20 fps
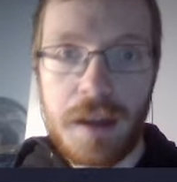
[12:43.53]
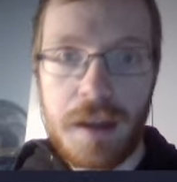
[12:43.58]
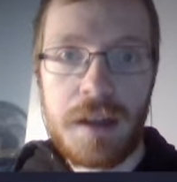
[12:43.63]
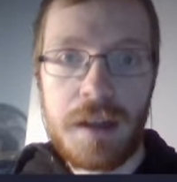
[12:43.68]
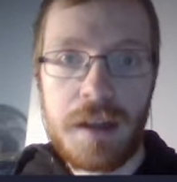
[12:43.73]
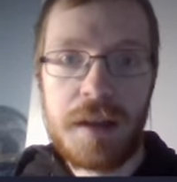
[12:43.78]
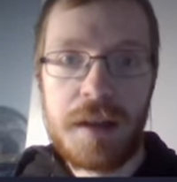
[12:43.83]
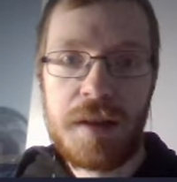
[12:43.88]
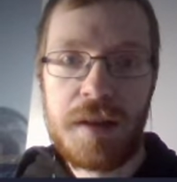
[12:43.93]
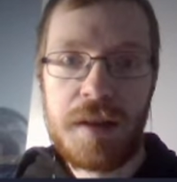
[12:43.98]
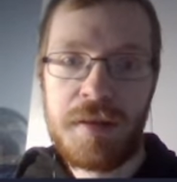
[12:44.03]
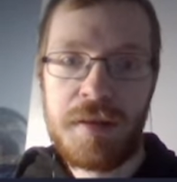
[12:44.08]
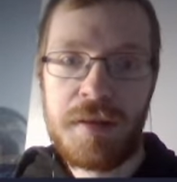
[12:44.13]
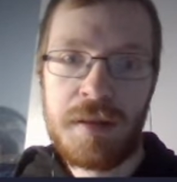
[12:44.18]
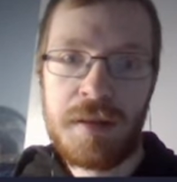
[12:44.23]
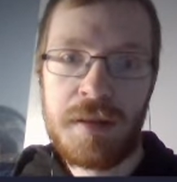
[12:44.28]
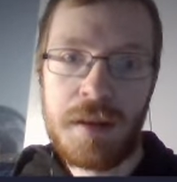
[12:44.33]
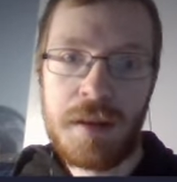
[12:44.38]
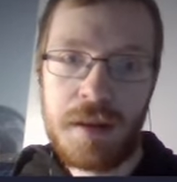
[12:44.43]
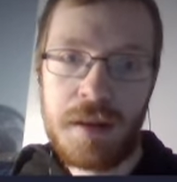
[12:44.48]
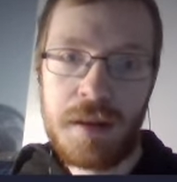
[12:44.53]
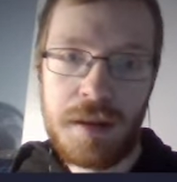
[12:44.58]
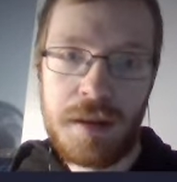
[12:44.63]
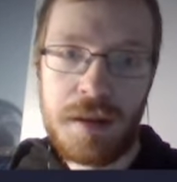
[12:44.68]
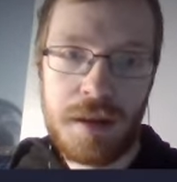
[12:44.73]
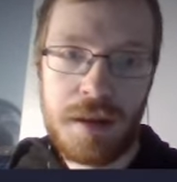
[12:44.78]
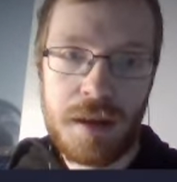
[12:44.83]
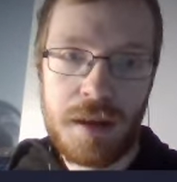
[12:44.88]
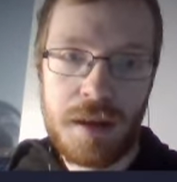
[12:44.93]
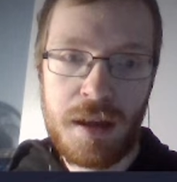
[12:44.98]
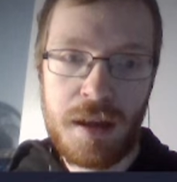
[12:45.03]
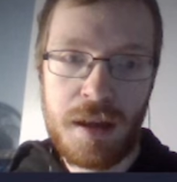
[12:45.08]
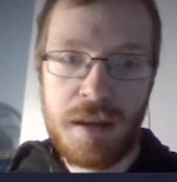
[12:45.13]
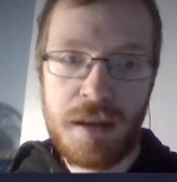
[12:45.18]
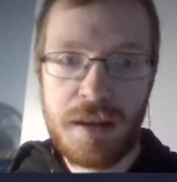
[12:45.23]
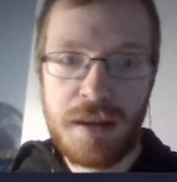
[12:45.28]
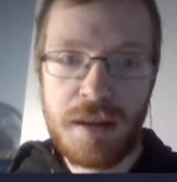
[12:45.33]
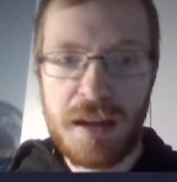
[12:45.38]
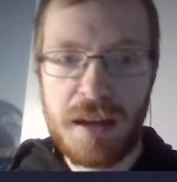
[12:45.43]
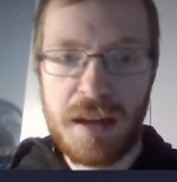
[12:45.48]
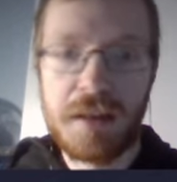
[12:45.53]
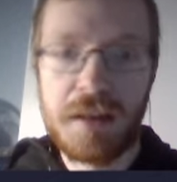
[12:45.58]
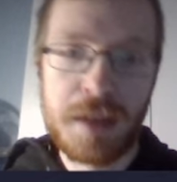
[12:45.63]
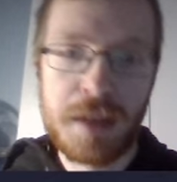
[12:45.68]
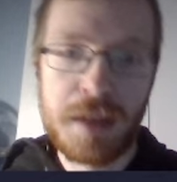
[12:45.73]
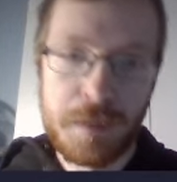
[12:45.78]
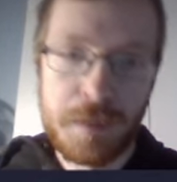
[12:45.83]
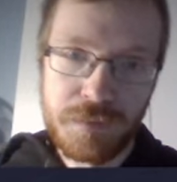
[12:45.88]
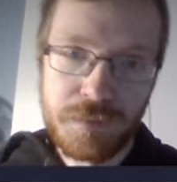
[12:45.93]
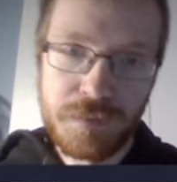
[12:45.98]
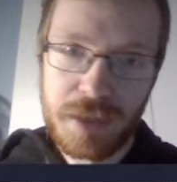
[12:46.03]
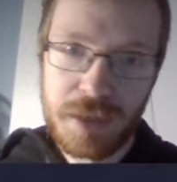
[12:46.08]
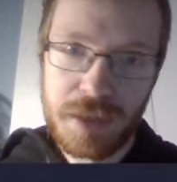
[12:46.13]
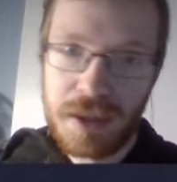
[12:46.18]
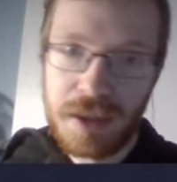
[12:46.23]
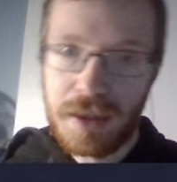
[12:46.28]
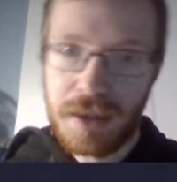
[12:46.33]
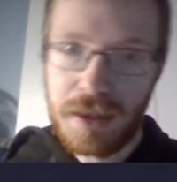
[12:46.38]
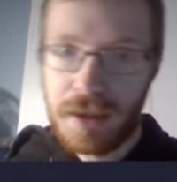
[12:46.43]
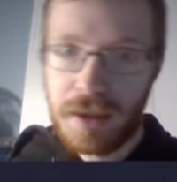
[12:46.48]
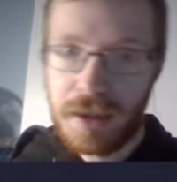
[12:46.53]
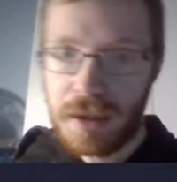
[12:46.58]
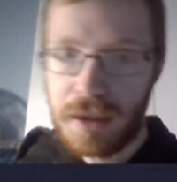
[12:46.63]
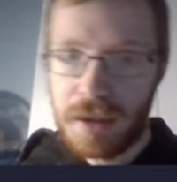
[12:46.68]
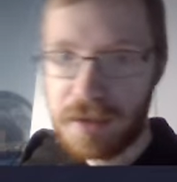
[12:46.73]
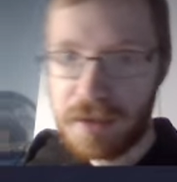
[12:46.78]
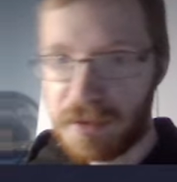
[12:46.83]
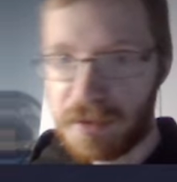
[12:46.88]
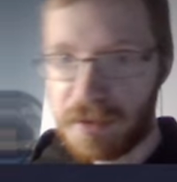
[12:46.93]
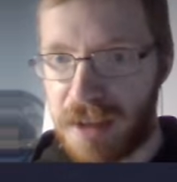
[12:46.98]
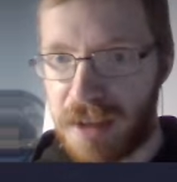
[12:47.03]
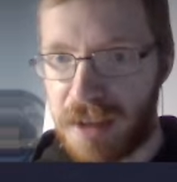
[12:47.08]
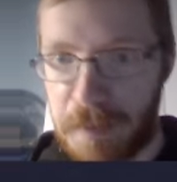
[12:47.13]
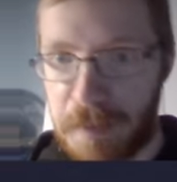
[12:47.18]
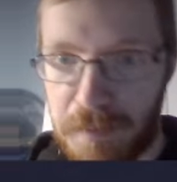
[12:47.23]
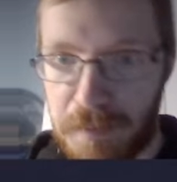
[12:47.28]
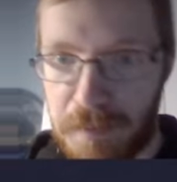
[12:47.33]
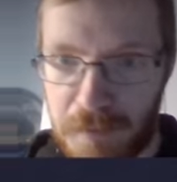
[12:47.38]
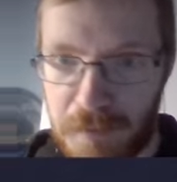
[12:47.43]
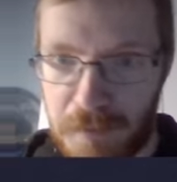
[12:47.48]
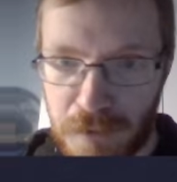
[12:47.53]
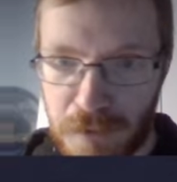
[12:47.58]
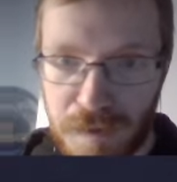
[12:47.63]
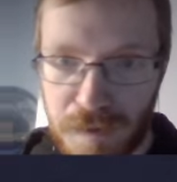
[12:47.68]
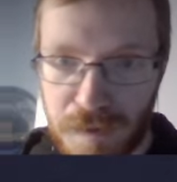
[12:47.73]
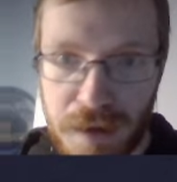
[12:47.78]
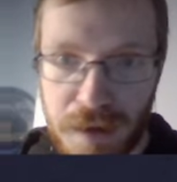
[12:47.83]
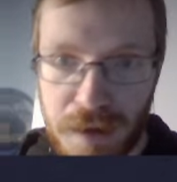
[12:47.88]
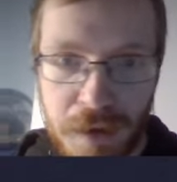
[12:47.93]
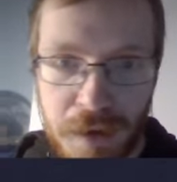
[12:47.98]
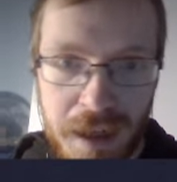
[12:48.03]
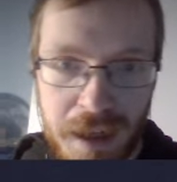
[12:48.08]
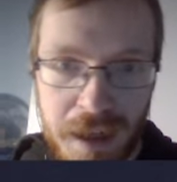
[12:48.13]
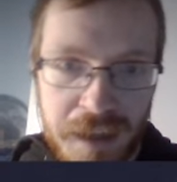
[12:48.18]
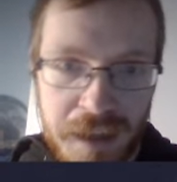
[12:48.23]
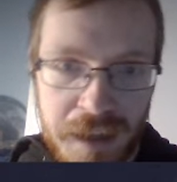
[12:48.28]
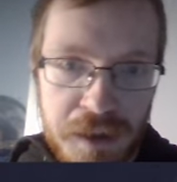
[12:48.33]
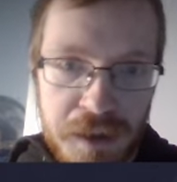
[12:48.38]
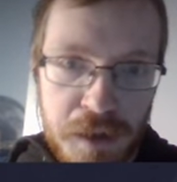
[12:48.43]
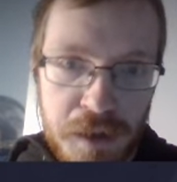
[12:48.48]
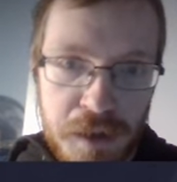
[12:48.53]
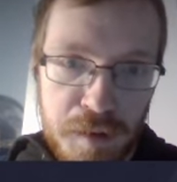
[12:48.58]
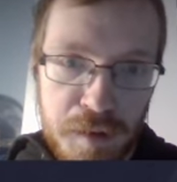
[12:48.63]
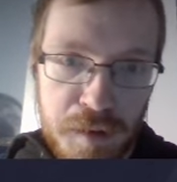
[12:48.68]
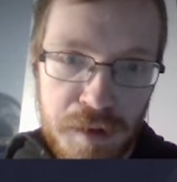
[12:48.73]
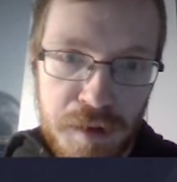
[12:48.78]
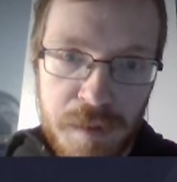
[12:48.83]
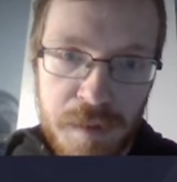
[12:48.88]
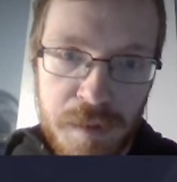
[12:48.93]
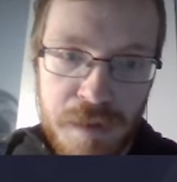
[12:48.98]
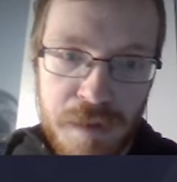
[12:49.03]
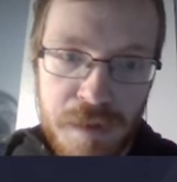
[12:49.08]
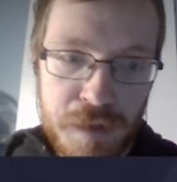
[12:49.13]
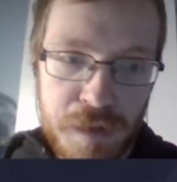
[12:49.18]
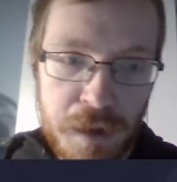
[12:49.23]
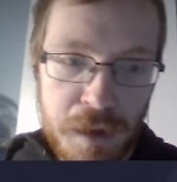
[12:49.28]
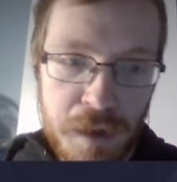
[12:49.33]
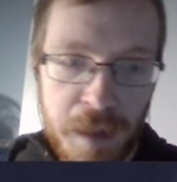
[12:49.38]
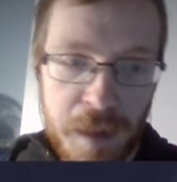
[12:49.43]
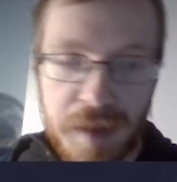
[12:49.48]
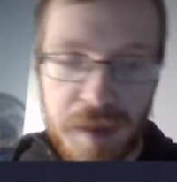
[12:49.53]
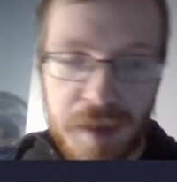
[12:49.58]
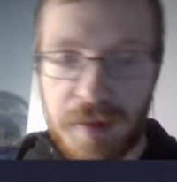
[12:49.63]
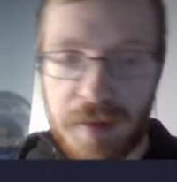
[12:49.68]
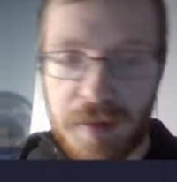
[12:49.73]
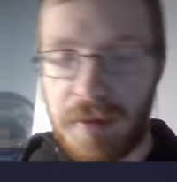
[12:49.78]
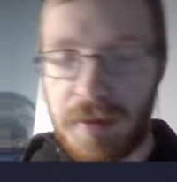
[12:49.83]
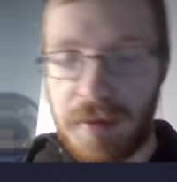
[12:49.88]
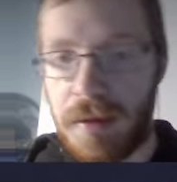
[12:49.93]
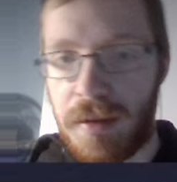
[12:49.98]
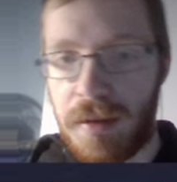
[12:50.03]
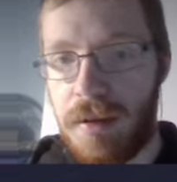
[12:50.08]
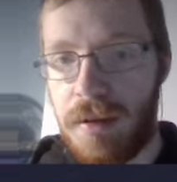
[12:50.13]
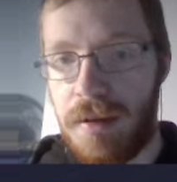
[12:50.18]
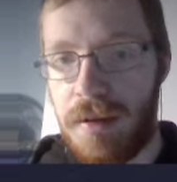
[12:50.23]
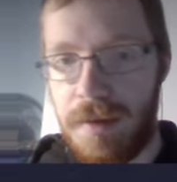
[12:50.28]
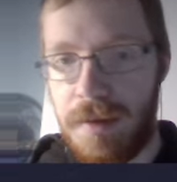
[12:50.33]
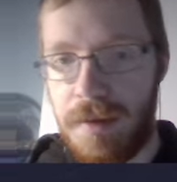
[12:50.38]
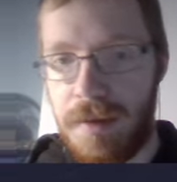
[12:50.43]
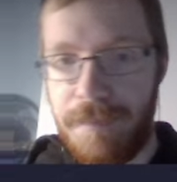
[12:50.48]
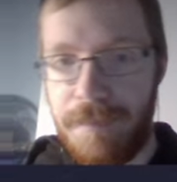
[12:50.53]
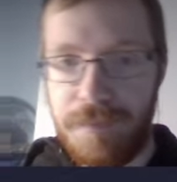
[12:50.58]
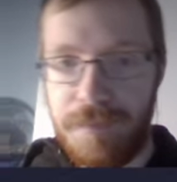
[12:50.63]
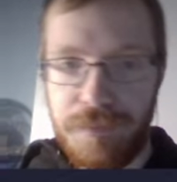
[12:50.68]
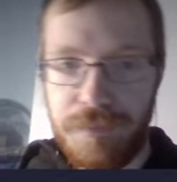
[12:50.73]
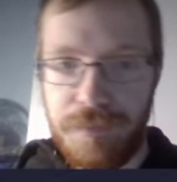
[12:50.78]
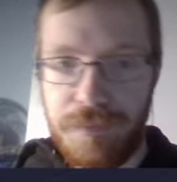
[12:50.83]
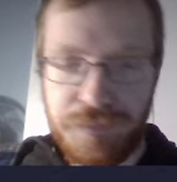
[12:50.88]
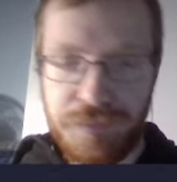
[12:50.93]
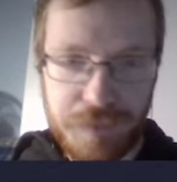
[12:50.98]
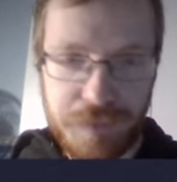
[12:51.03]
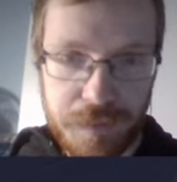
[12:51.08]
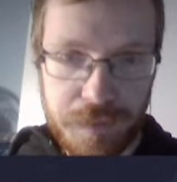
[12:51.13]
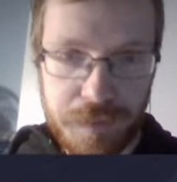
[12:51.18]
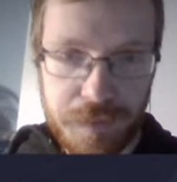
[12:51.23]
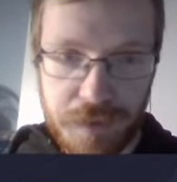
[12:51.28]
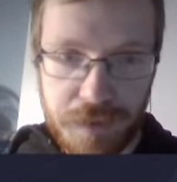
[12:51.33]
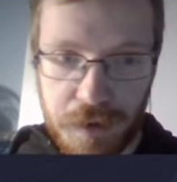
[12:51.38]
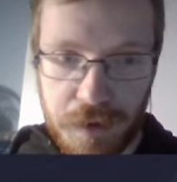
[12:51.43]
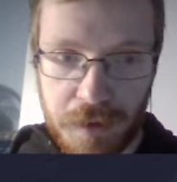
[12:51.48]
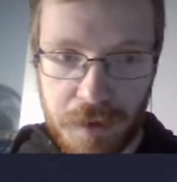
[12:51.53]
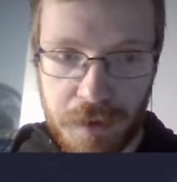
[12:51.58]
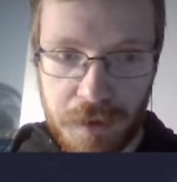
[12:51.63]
Let's see. Uh, yeah, okay. Got the right, roughly the right latitude, is just a bit further west, so not much I can